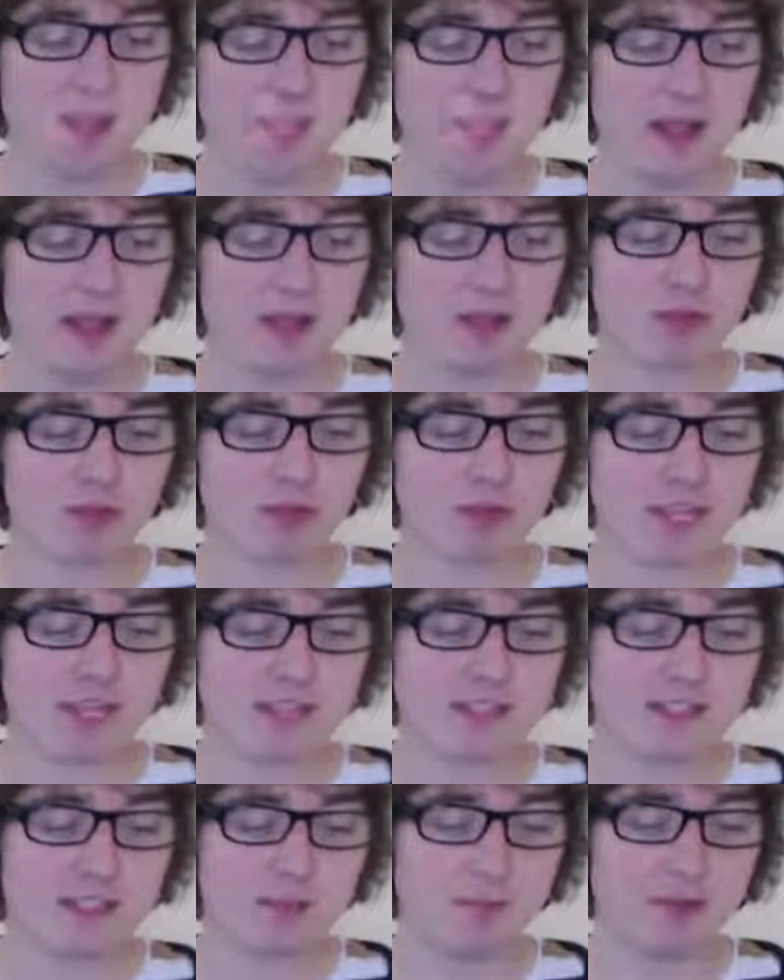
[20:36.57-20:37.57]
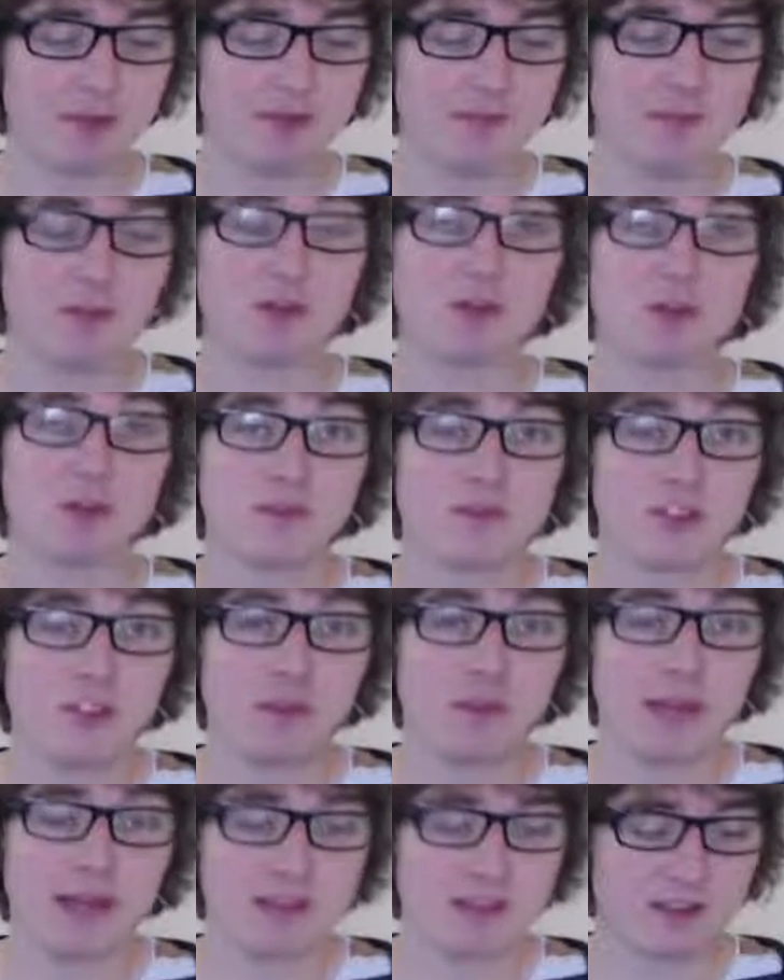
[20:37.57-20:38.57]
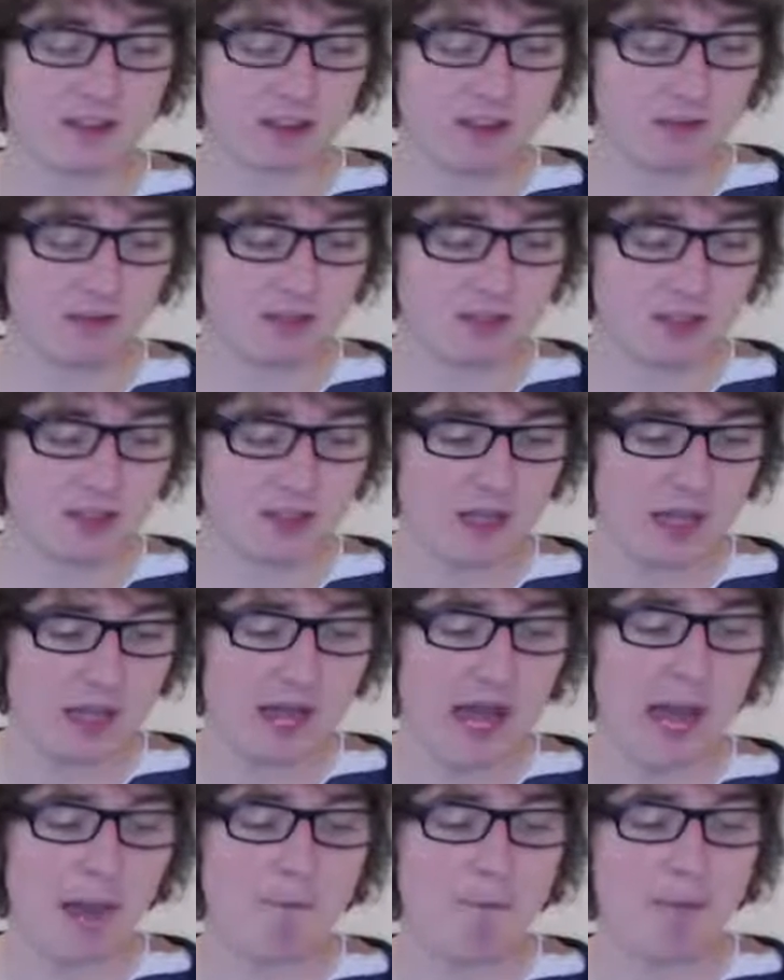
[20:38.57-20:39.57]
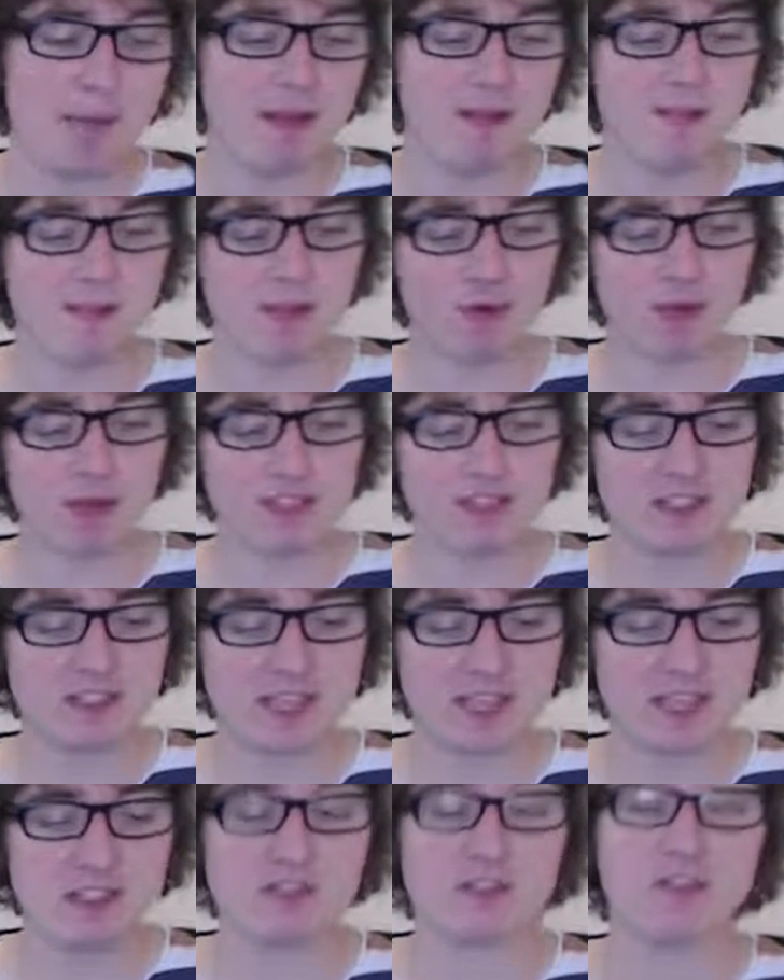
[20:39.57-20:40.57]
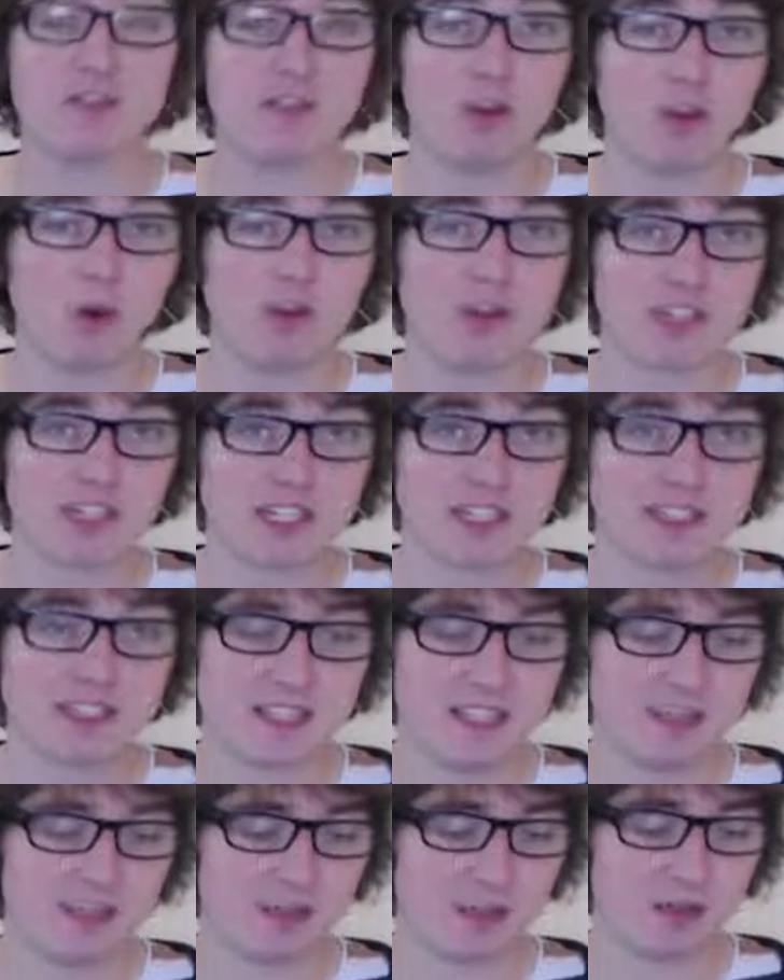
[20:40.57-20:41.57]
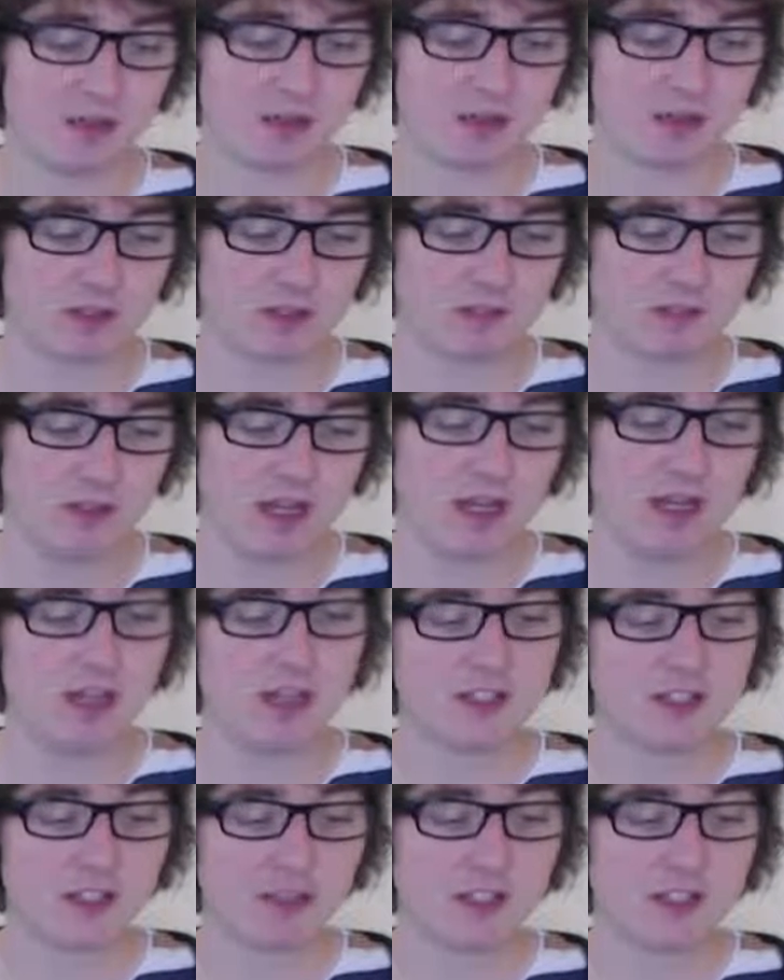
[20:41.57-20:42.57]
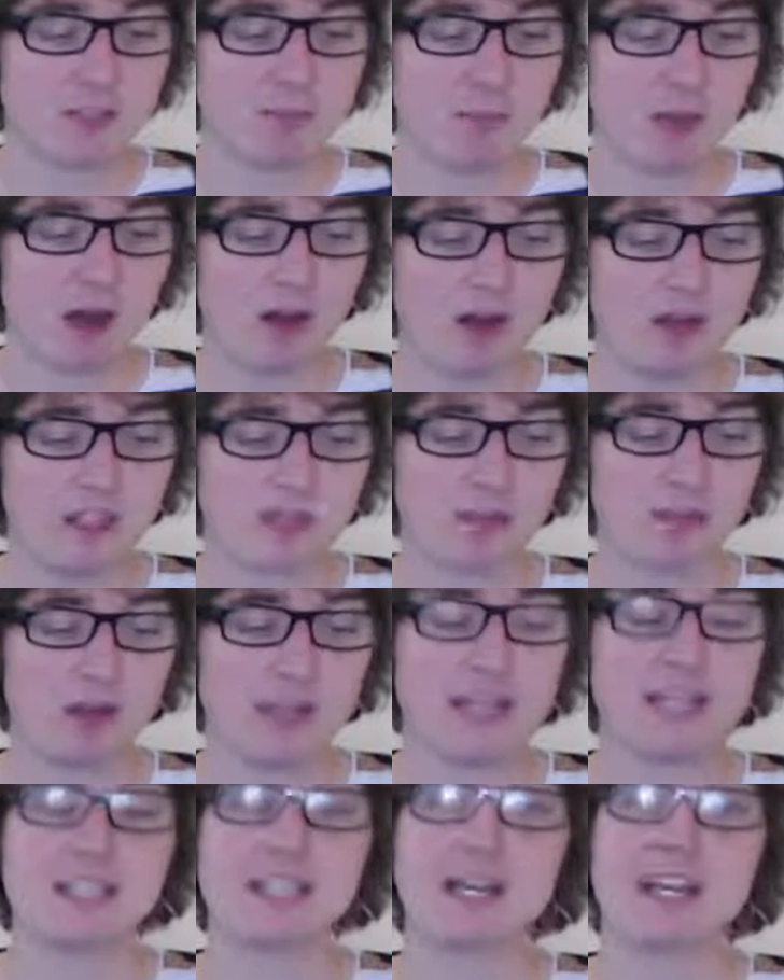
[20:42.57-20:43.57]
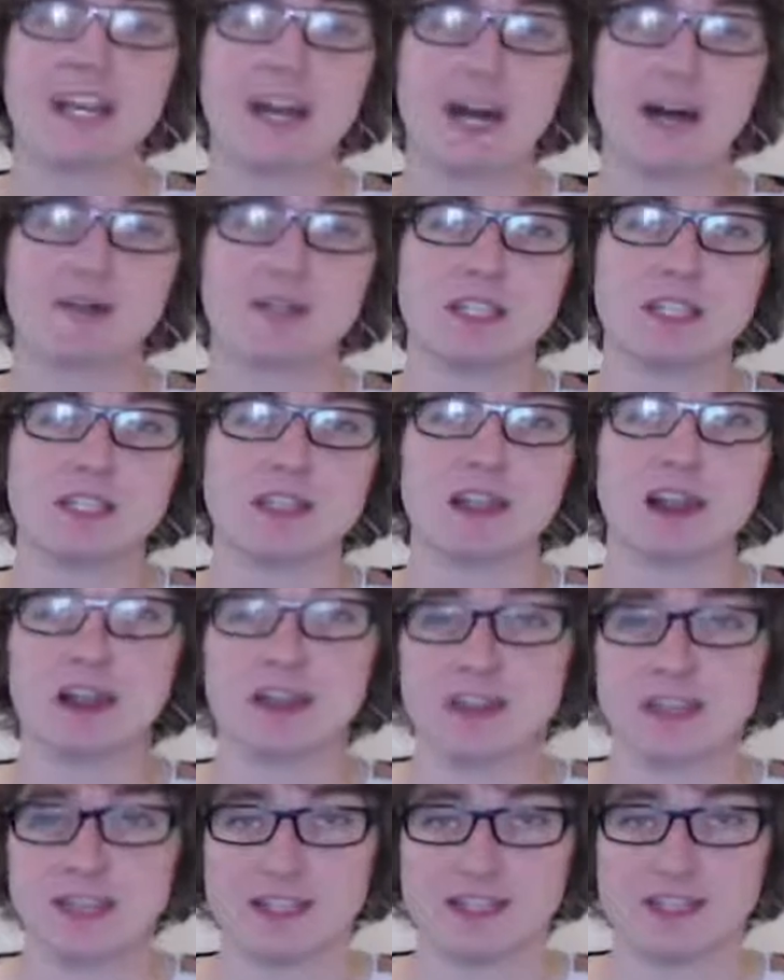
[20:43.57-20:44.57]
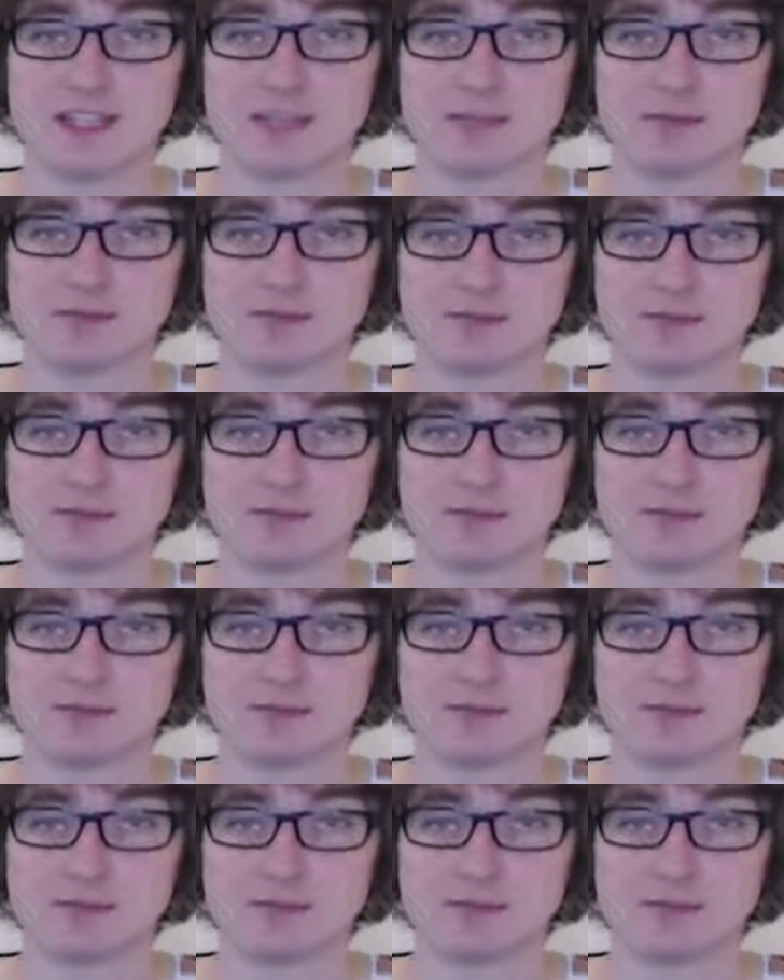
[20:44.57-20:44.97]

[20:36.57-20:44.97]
Beat 3 is simply filled with 2 8th notes. And beat 4 contains 4 16th notes. So this bar is played and counted like this.